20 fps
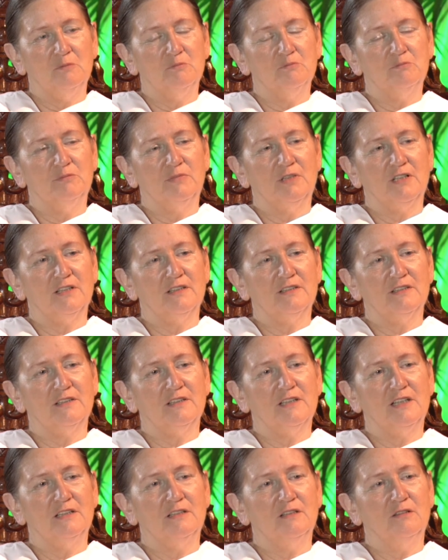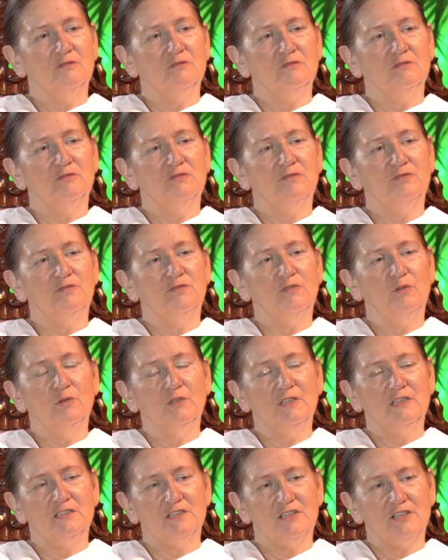but they don't
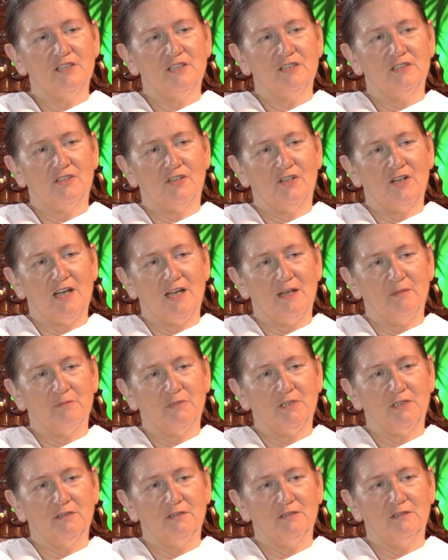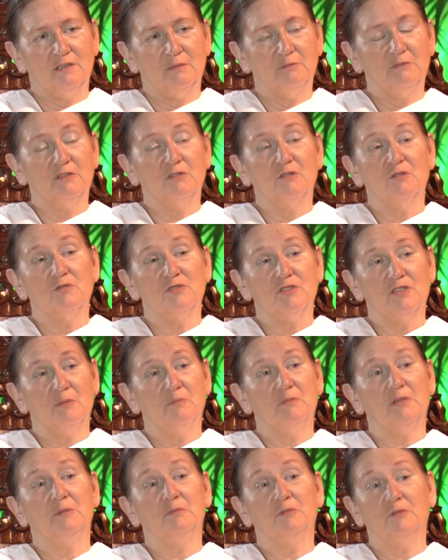fall into the trap. I mean, of course,
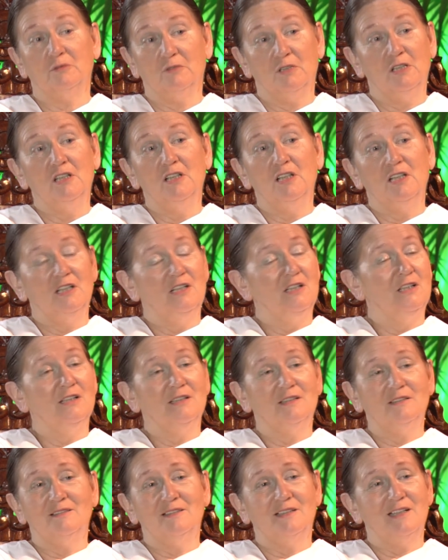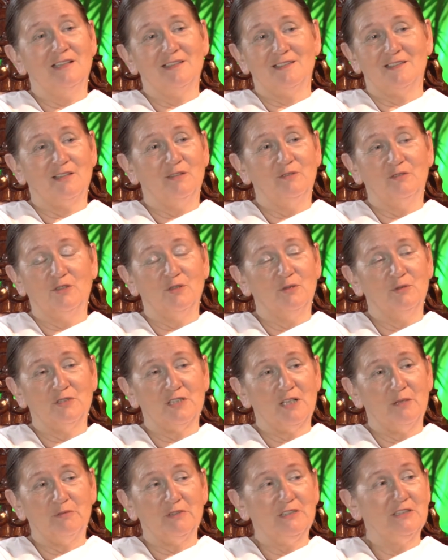some people get so
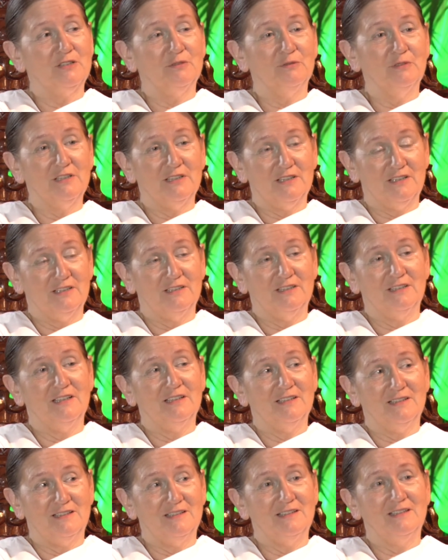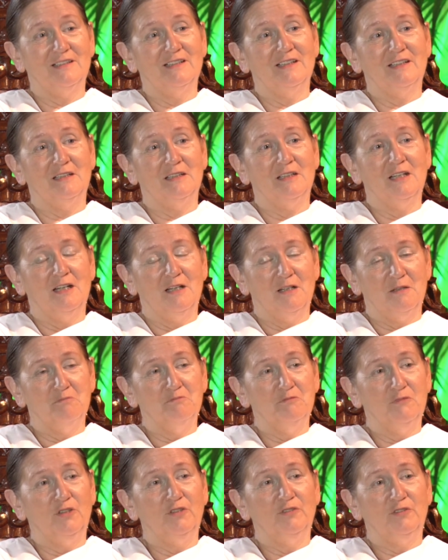caught up into it that the
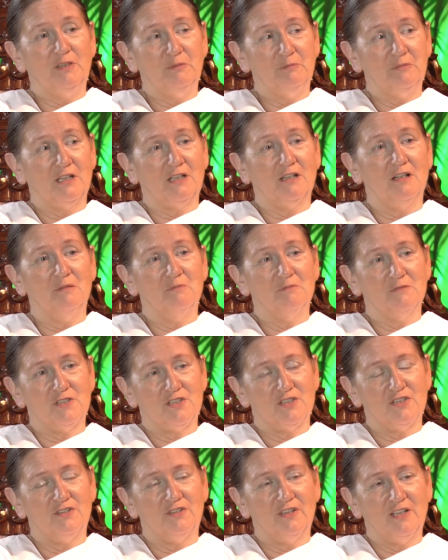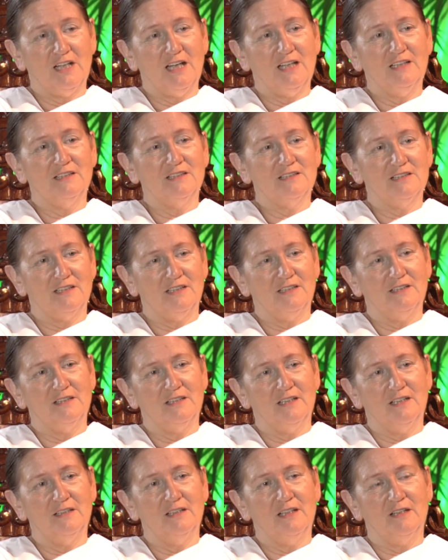movie becomes the reality
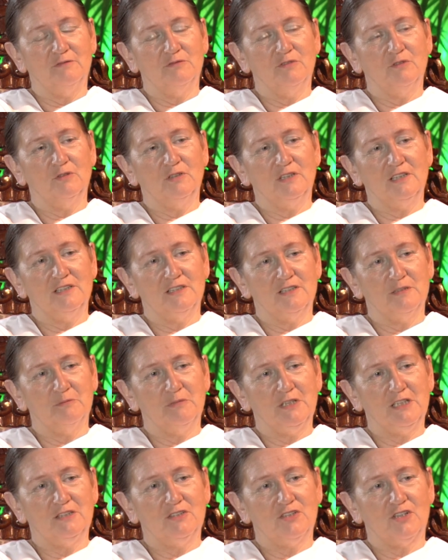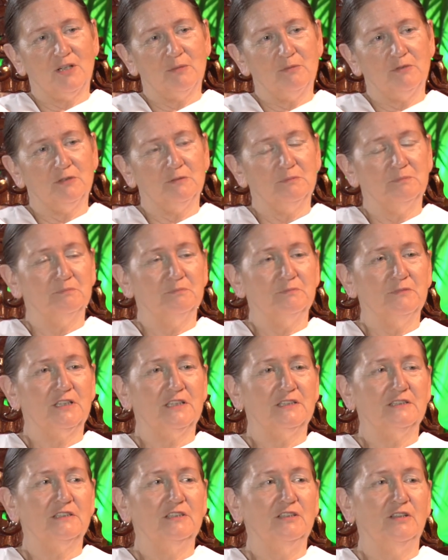and then they fall into big trouble.
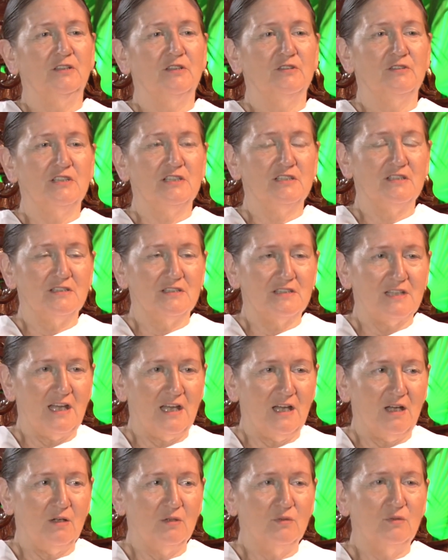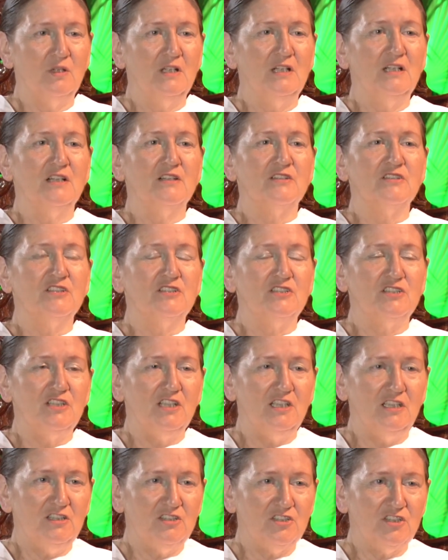But, you know, this is how the
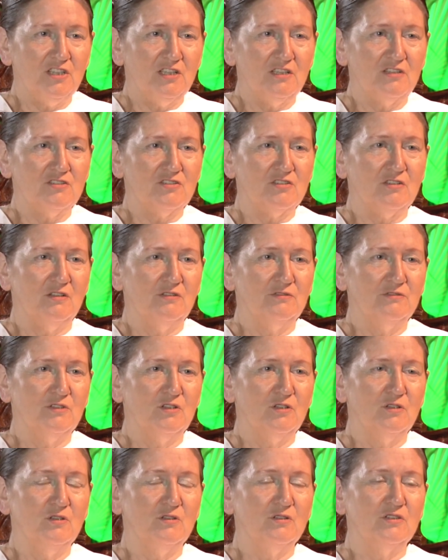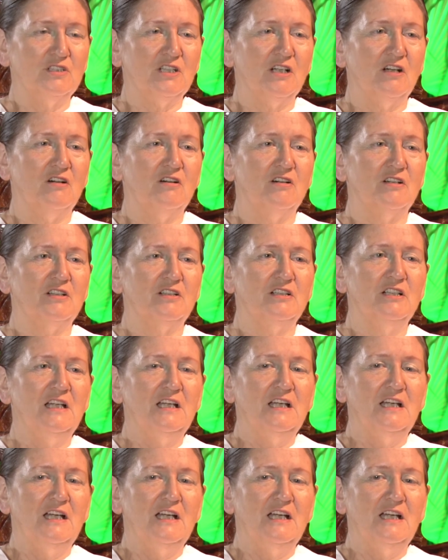teachings of God are